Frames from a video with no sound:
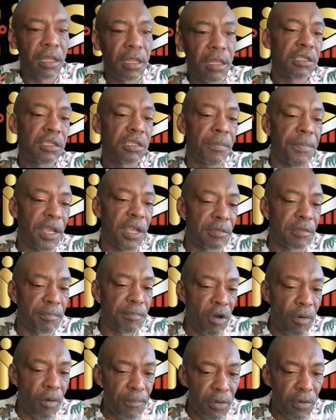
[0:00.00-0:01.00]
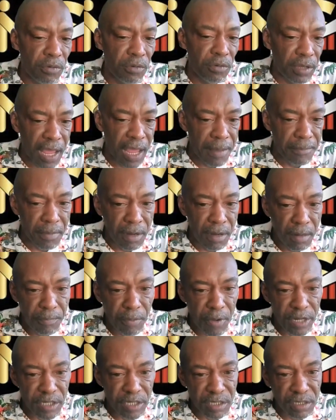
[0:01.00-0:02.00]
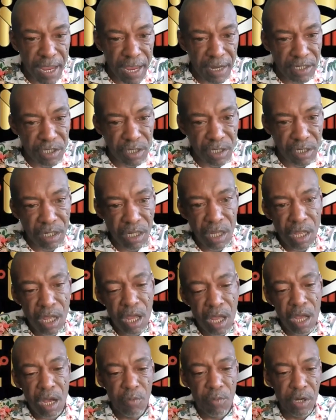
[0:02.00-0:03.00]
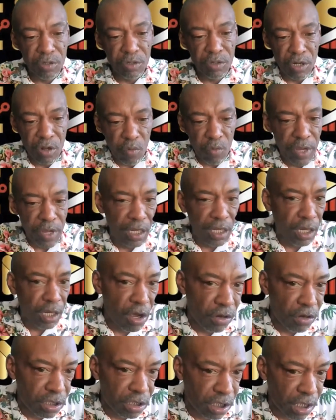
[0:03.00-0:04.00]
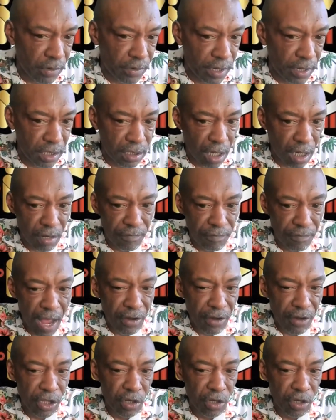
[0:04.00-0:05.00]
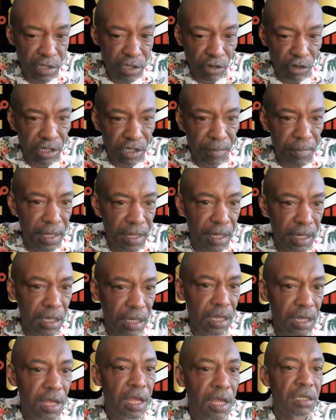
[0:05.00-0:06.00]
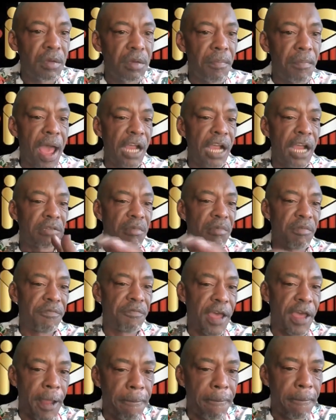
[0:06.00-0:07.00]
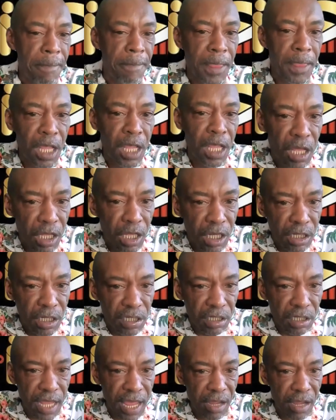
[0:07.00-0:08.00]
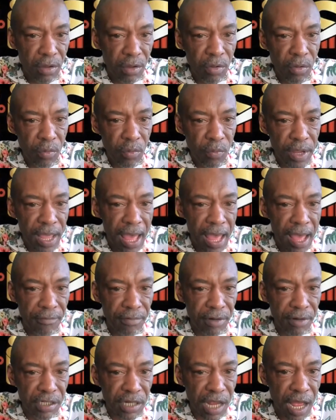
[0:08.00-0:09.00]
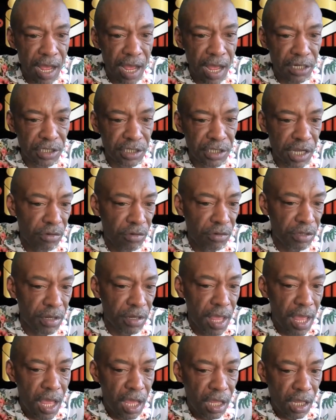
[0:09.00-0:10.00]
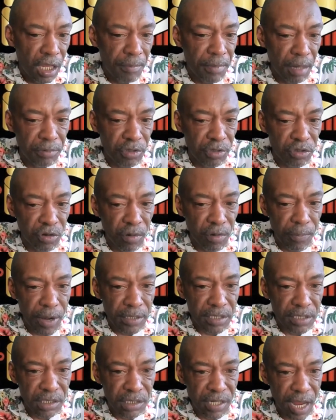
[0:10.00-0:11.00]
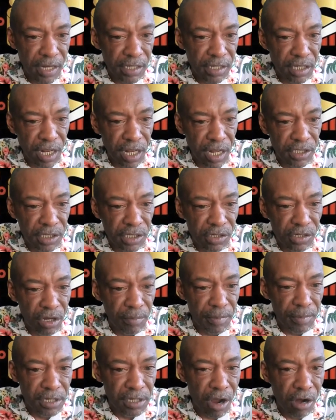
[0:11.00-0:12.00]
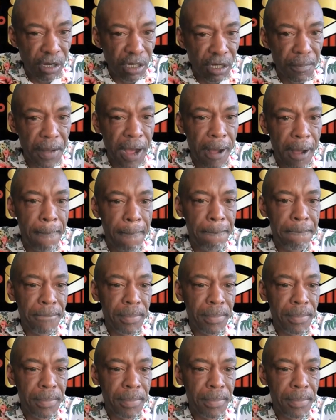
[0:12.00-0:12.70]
this is a BeastMode Bootcamp presentation. We're doing a week-long series of how to use social media to maximum effect. Today, we have Lasean Shelton coming up to do a presentation, and she's going to be talking about